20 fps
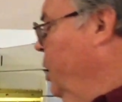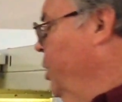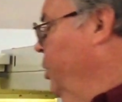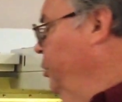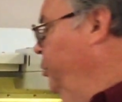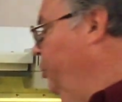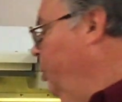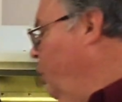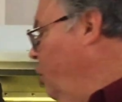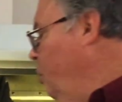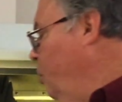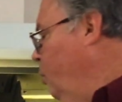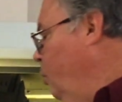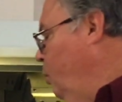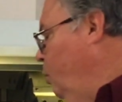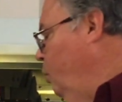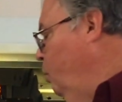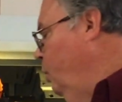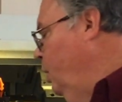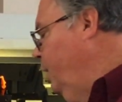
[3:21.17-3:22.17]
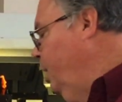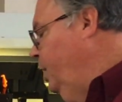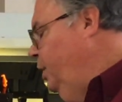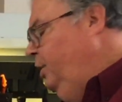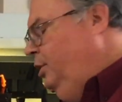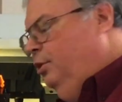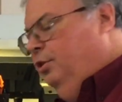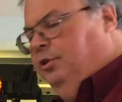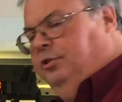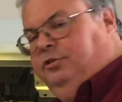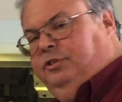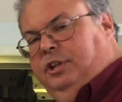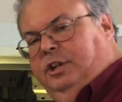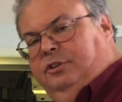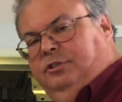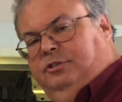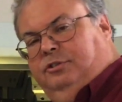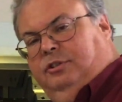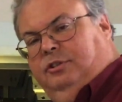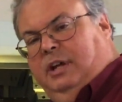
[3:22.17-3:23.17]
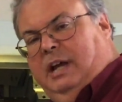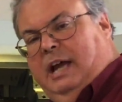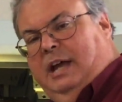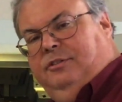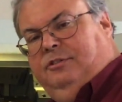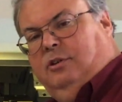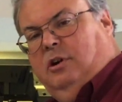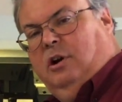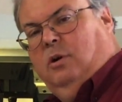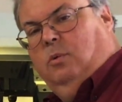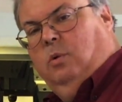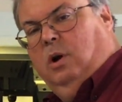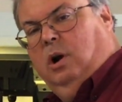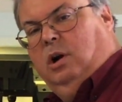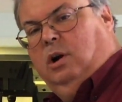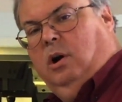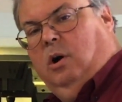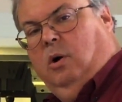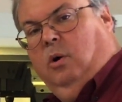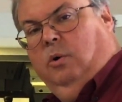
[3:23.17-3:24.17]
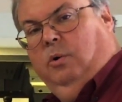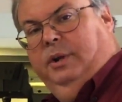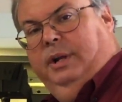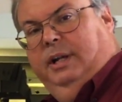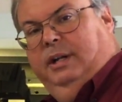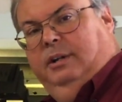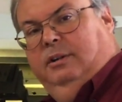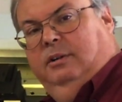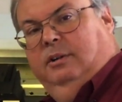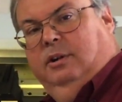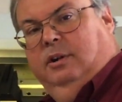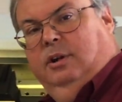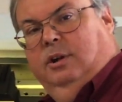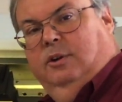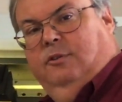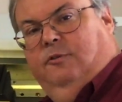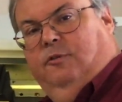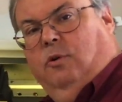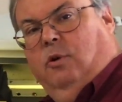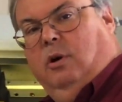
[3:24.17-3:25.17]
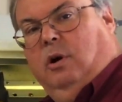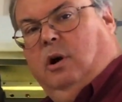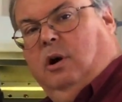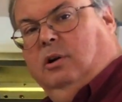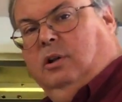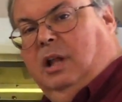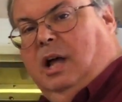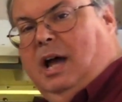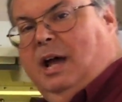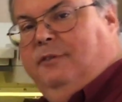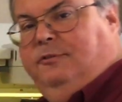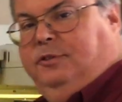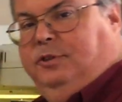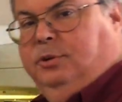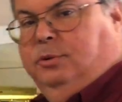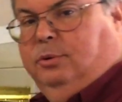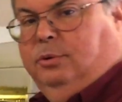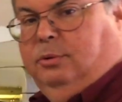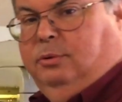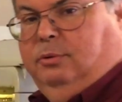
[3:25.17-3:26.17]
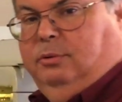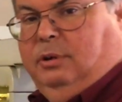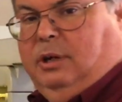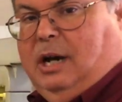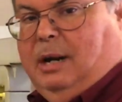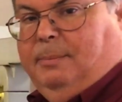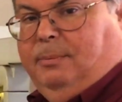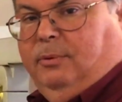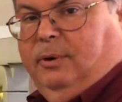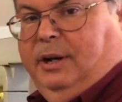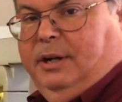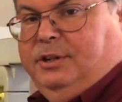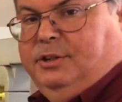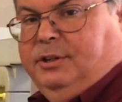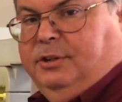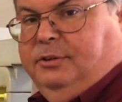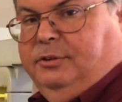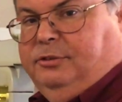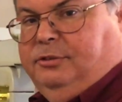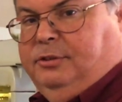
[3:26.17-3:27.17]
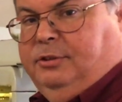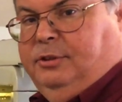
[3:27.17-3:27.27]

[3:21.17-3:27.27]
So we're going to use this as our work holding for our live tool operations.